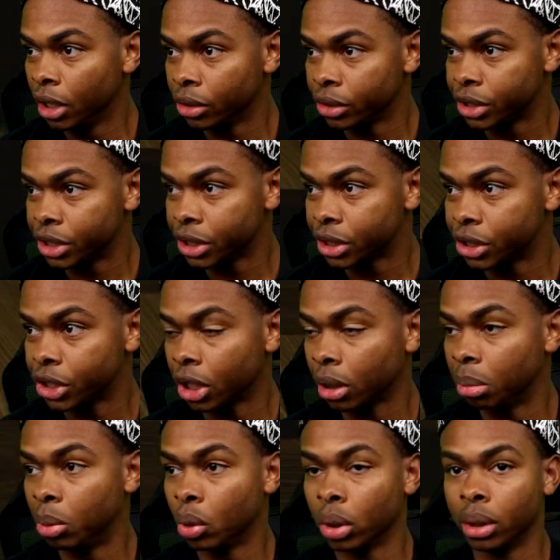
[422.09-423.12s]
that was just
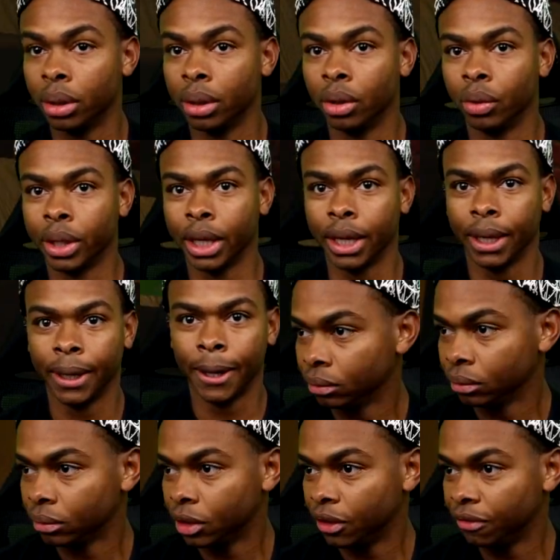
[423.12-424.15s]
chalkboard. Okay.
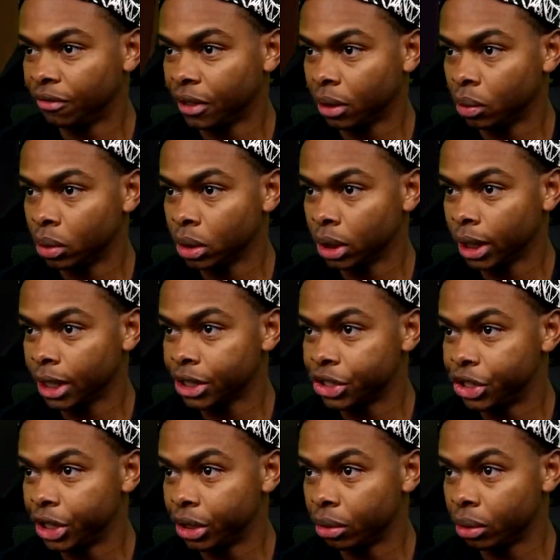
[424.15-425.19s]
If I were the last
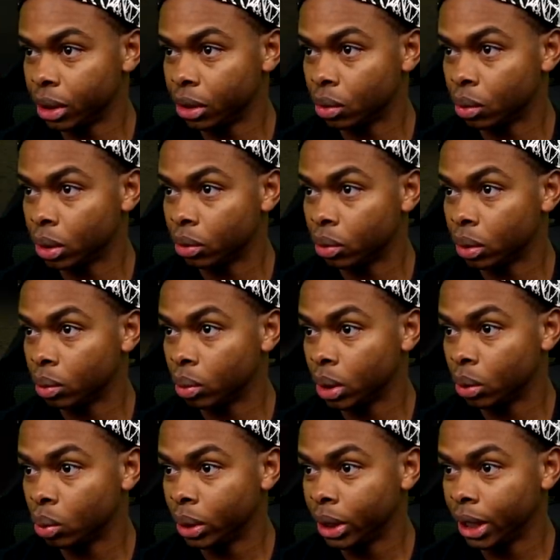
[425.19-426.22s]
generator, whatever,
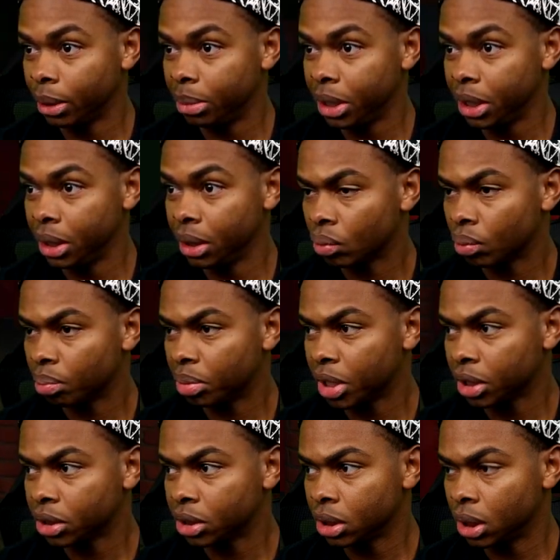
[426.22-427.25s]
where would I be?
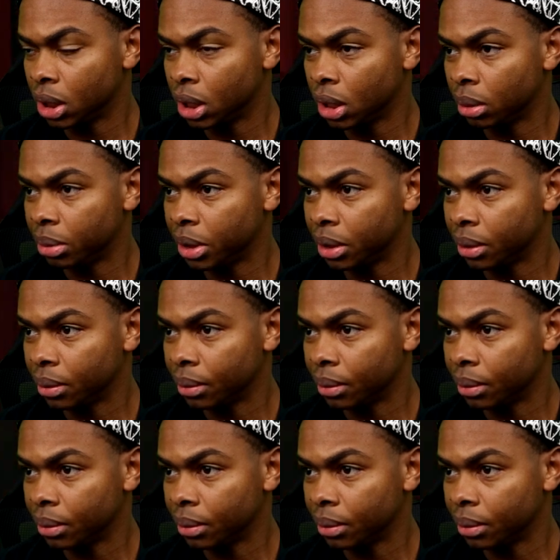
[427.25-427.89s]
Back to the lobby.